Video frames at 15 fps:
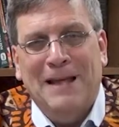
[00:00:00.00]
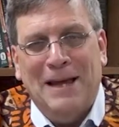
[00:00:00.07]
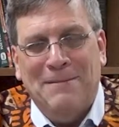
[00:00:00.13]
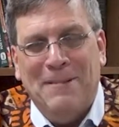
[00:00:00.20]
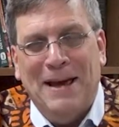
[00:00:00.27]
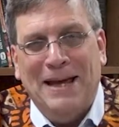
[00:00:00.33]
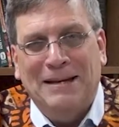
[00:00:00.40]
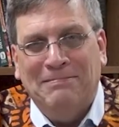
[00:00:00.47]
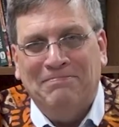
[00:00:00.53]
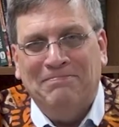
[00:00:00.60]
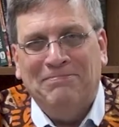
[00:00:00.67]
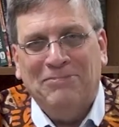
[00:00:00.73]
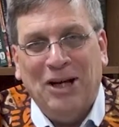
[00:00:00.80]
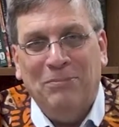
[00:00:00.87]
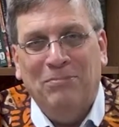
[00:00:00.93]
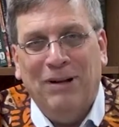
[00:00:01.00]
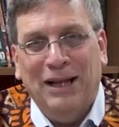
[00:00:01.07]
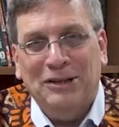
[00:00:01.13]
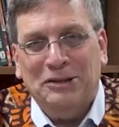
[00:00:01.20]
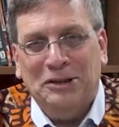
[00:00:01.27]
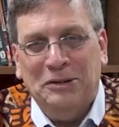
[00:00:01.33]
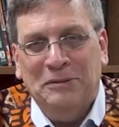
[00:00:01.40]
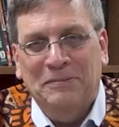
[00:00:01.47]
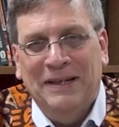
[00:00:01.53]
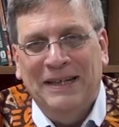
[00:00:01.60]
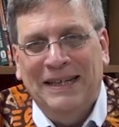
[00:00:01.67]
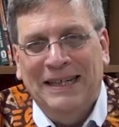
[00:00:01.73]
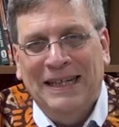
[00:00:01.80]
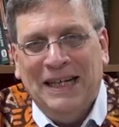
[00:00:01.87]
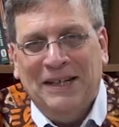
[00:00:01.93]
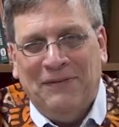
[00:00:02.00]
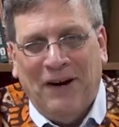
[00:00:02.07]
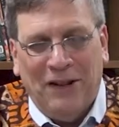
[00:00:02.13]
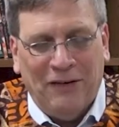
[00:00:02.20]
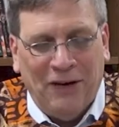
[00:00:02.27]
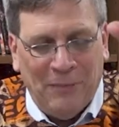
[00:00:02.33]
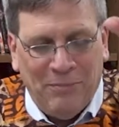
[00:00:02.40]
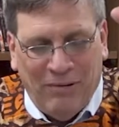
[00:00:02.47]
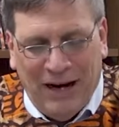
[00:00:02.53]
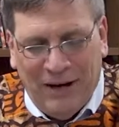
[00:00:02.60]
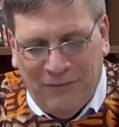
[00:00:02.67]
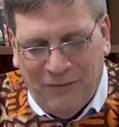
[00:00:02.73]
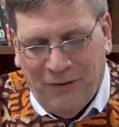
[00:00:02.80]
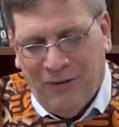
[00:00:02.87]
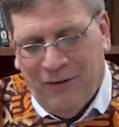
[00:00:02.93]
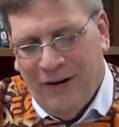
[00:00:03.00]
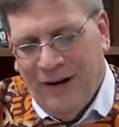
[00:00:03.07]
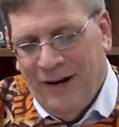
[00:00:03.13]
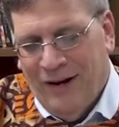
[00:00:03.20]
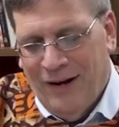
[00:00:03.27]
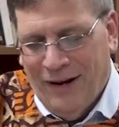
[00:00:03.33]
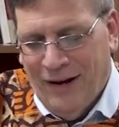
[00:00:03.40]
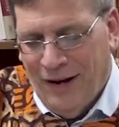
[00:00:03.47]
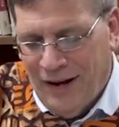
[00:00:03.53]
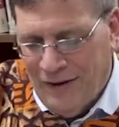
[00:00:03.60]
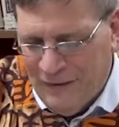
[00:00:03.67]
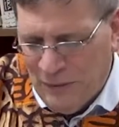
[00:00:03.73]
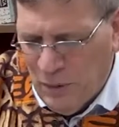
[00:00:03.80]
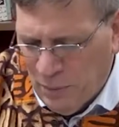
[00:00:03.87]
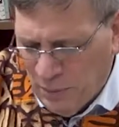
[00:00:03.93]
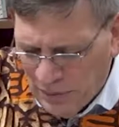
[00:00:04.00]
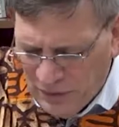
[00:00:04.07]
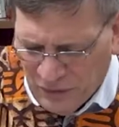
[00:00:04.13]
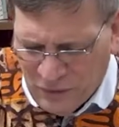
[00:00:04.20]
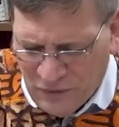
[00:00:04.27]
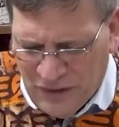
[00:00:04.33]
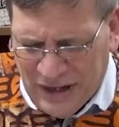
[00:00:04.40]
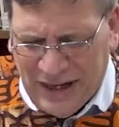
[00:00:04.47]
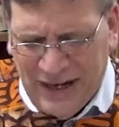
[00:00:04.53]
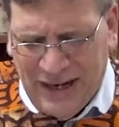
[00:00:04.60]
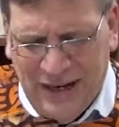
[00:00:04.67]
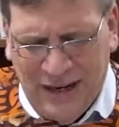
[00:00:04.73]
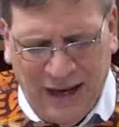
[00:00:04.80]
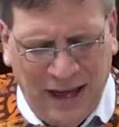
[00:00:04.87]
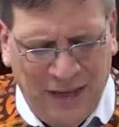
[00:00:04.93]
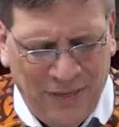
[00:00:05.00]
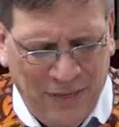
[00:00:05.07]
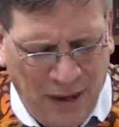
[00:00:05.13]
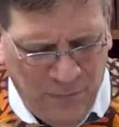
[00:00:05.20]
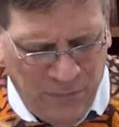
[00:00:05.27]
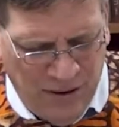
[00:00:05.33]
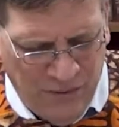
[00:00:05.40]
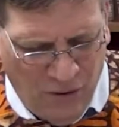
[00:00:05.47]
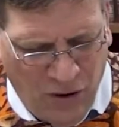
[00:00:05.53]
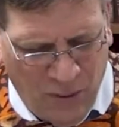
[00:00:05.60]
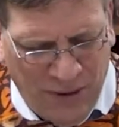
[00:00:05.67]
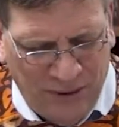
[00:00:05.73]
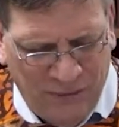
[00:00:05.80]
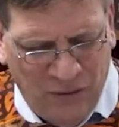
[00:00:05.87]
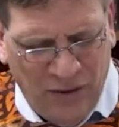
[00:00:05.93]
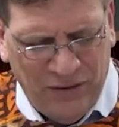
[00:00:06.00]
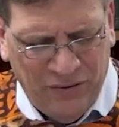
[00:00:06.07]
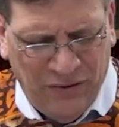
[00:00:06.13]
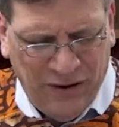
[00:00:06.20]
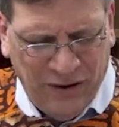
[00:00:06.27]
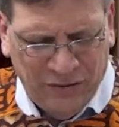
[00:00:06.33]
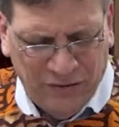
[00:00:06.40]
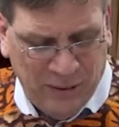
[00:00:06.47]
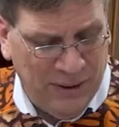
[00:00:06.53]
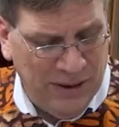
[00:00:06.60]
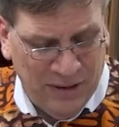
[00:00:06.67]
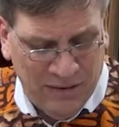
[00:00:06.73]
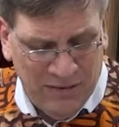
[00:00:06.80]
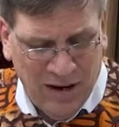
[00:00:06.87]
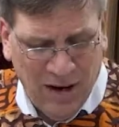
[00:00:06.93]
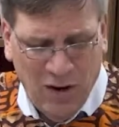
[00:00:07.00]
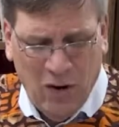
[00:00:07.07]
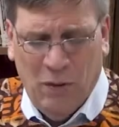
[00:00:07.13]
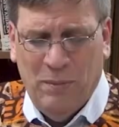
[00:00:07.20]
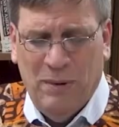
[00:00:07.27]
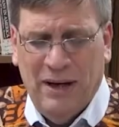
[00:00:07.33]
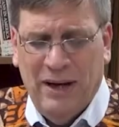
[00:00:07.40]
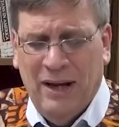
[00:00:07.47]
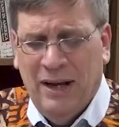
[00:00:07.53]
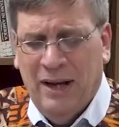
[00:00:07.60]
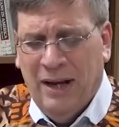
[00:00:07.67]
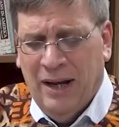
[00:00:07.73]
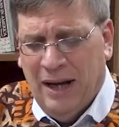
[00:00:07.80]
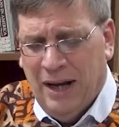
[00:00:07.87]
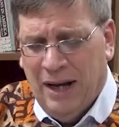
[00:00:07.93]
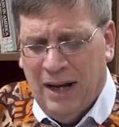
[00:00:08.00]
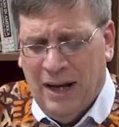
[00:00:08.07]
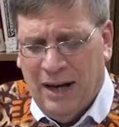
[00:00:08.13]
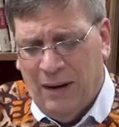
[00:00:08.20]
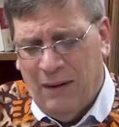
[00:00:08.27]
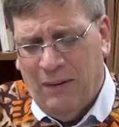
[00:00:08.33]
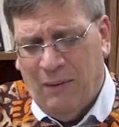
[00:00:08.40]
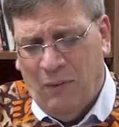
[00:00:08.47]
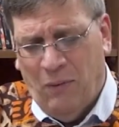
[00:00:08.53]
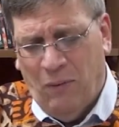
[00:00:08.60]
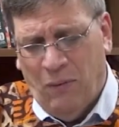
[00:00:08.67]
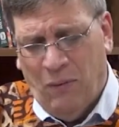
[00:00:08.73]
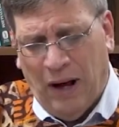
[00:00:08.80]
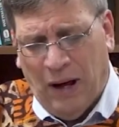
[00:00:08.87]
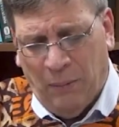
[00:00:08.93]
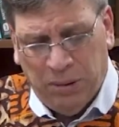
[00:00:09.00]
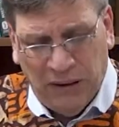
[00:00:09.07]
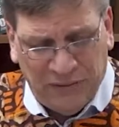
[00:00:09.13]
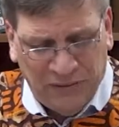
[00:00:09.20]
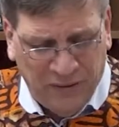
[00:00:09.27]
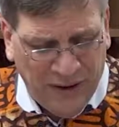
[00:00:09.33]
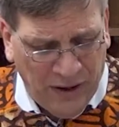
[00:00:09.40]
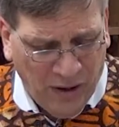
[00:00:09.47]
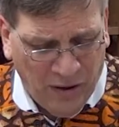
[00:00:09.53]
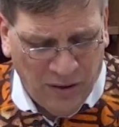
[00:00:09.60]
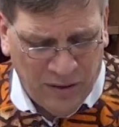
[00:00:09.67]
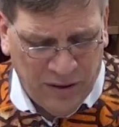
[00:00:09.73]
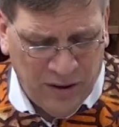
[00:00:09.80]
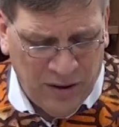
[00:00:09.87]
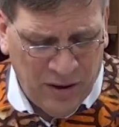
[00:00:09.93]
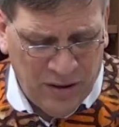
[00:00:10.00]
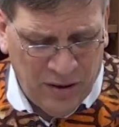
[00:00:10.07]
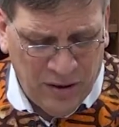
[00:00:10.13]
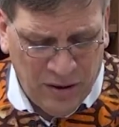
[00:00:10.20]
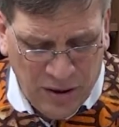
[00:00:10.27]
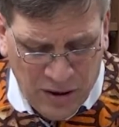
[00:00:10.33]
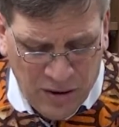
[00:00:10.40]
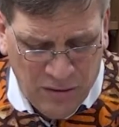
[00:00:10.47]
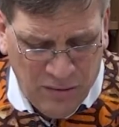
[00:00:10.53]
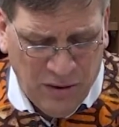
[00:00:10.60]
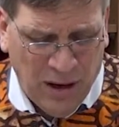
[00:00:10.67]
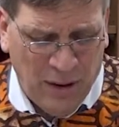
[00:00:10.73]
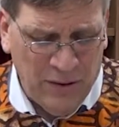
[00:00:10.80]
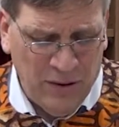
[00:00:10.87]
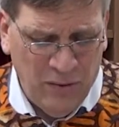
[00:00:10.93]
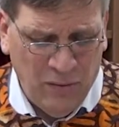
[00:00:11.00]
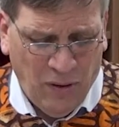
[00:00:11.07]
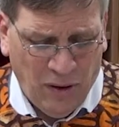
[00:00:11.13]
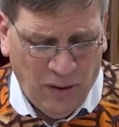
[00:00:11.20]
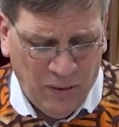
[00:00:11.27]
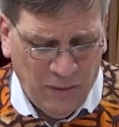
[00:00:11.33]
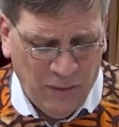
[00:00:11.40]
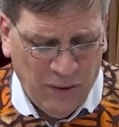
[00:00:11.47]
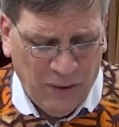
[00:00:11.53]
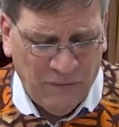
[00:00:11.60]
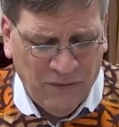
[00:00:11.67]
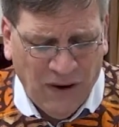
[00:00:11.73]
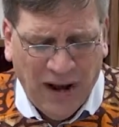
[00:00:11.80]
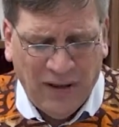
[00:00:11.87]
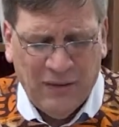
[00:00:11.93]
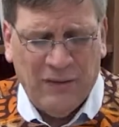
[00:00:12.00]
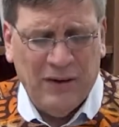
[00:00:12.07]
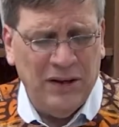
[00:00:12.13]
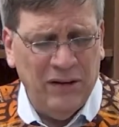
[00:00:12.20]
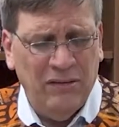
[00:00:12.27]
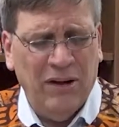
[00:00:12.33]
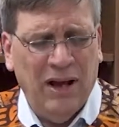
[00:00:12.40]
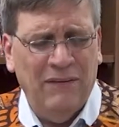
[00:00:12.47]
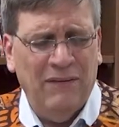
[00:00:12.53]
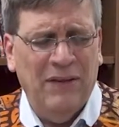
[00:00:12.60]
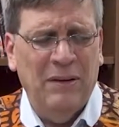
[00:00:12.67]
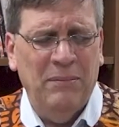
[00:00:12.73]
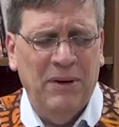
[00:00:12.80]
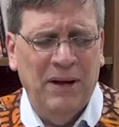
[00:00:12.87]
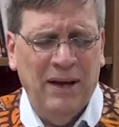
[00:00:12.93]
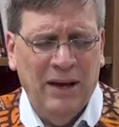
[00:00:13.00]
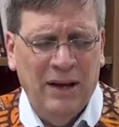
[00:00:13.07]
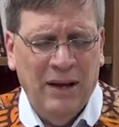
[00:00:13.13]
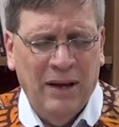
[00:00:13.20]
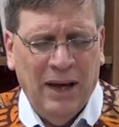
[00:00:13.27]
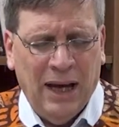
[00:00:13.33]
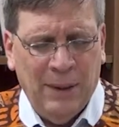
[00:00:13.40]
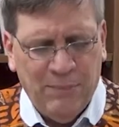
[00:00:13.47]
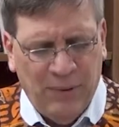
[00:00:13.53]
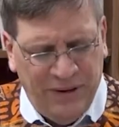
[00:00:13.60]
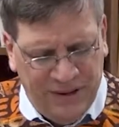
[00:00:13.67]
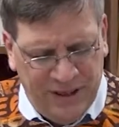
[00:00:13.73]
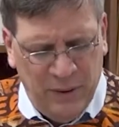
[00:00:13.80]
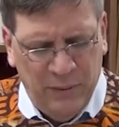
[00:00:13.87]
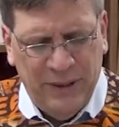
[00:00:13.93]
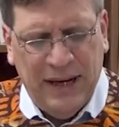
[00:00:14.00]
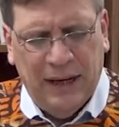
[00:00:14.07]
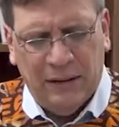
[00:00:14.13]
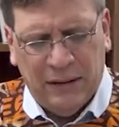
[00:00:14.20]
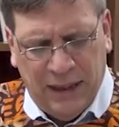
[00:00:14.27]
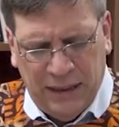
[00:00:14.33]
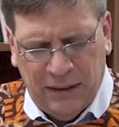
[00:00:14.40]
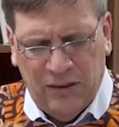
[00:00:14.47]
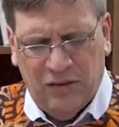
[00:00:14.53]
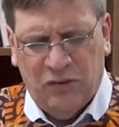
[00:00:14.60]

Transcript: Amen. God bless you. Father, I pray for uh, everyone with Rafiki. I, I, pray for all my friends there, some I don't know, but uh, how blessed they are to, to you, how you are their father and you love them. I pray that you would now take